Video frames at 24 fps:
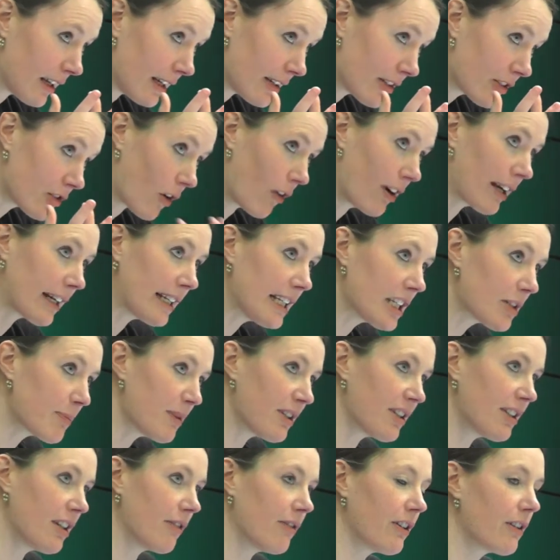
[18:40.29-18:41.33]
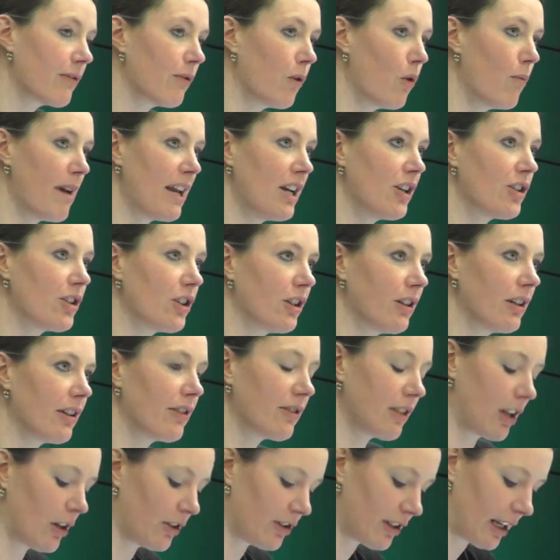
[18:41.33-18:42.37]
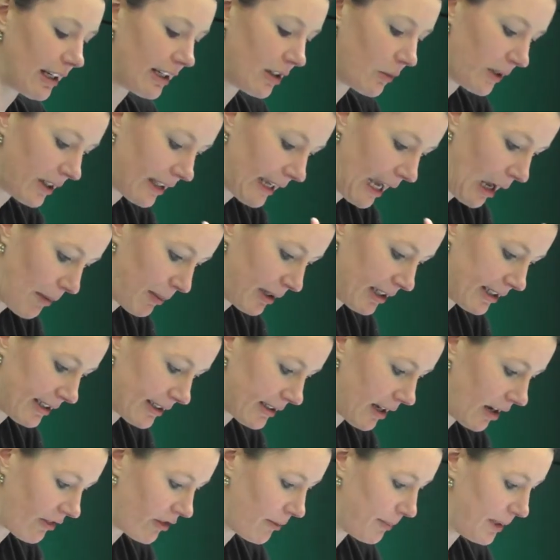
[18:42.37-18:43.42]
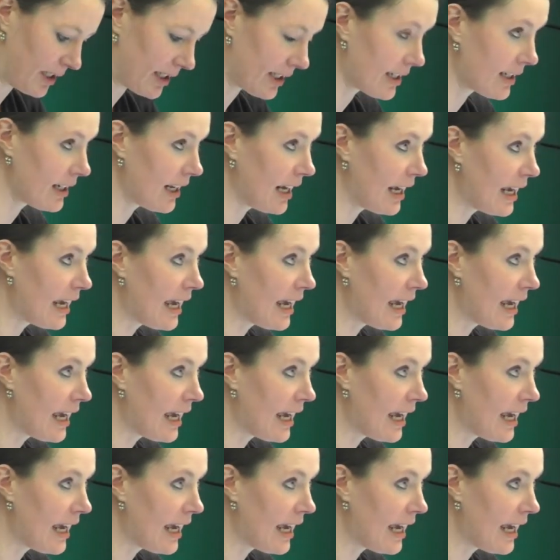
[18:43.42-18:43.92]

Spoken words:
historically specific formation associated with capitalist government,